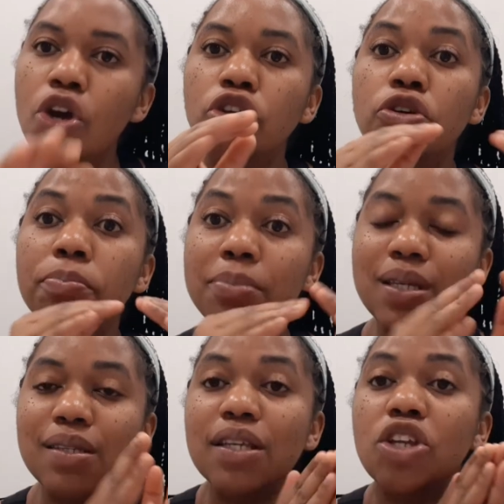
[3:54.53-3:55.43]
you
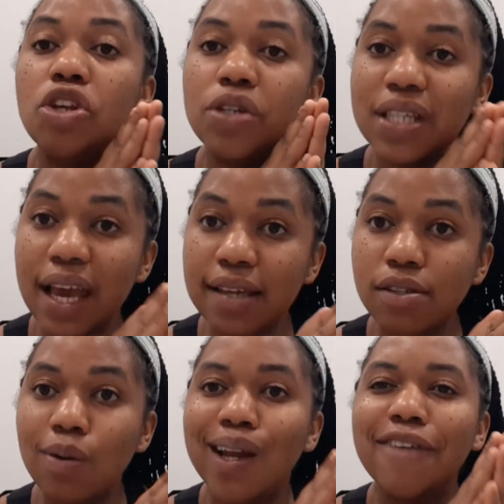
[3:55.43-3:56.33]
missed in your test, or
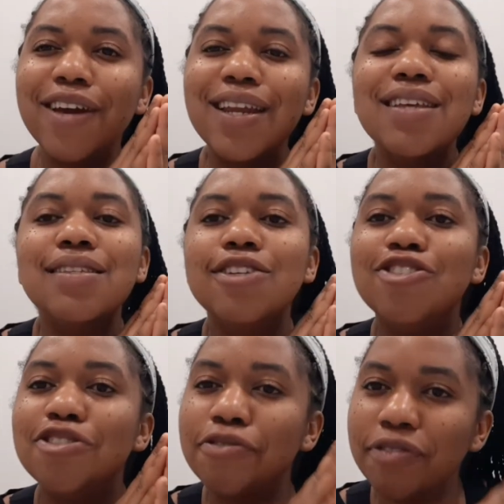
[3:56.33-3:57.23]
whatever it is that
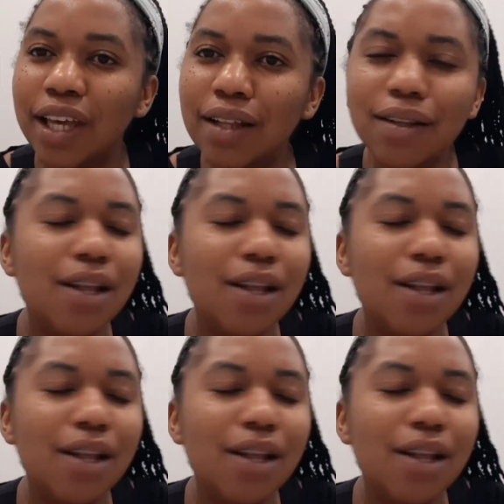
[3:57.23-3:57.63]
you fail,